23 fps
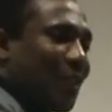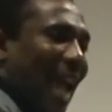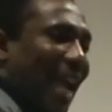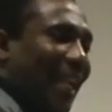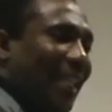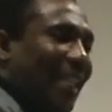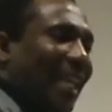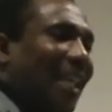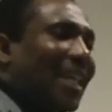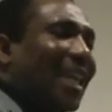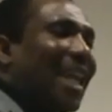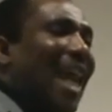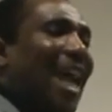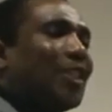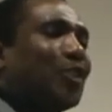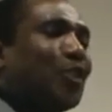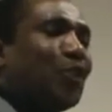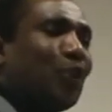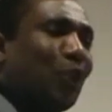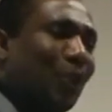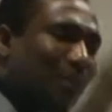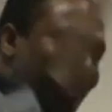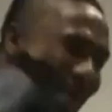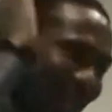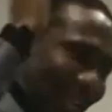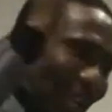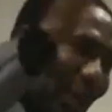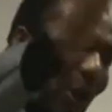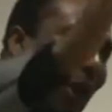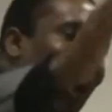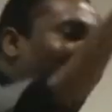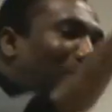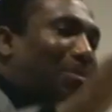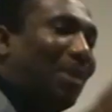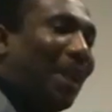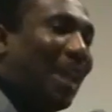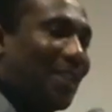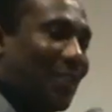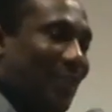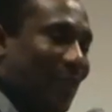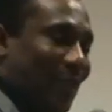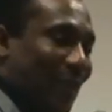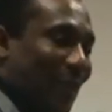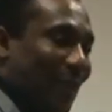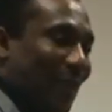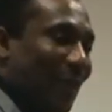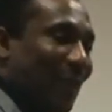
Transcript: Shout it back to you. May the Lord bless you.